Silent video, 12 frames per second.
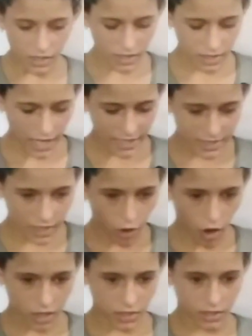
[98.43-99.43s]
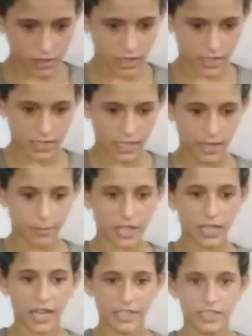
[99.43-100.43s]
like they got this name
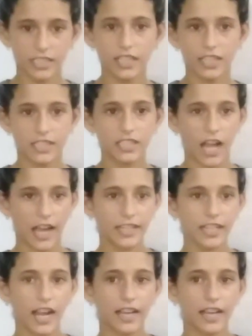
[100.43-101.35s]
in 1989,